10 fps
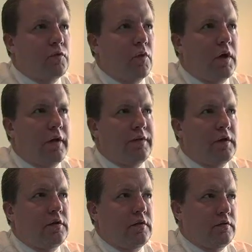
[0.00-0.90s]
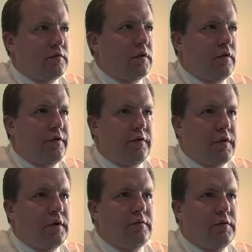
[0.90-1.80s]
Well, I think you're, you know,
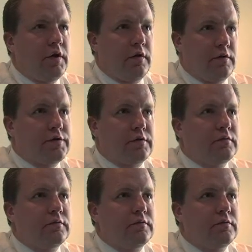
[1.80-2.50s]
30 years.